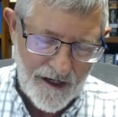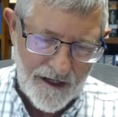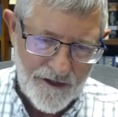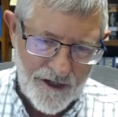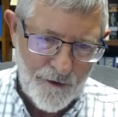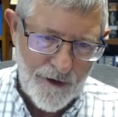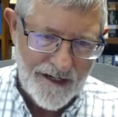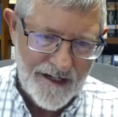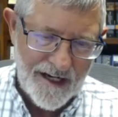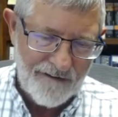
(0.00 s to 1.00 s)
And then you
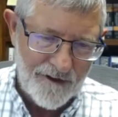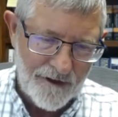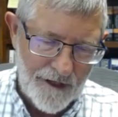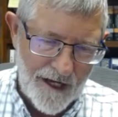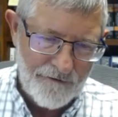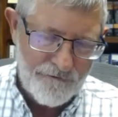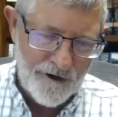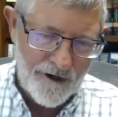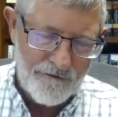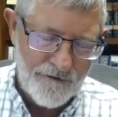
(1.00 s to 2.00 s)
had to have the life
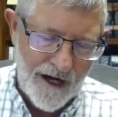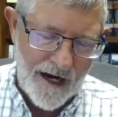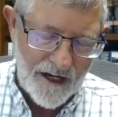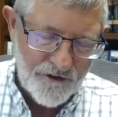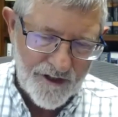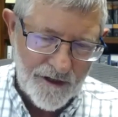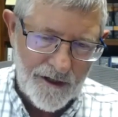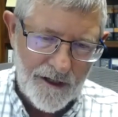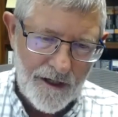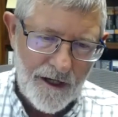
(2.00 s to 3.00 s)
of
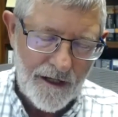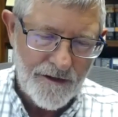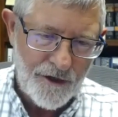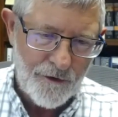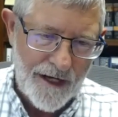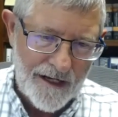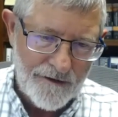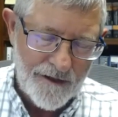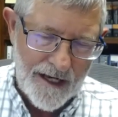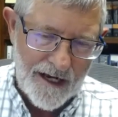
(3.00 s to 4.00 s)
Isaac, and then you
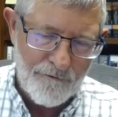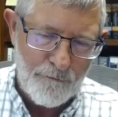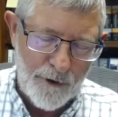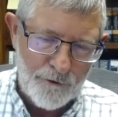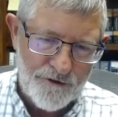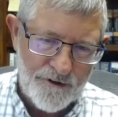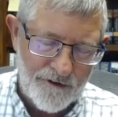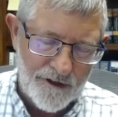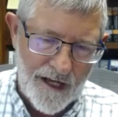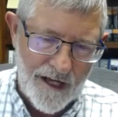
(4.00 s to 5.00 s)
had to have most
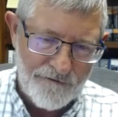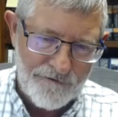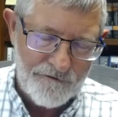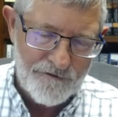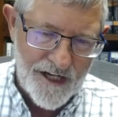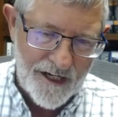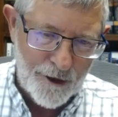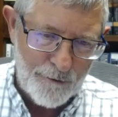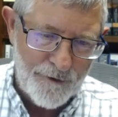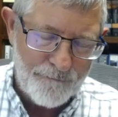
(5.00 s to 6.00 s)
of the life of
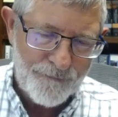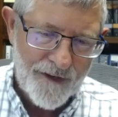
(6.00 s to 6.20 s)
Jacob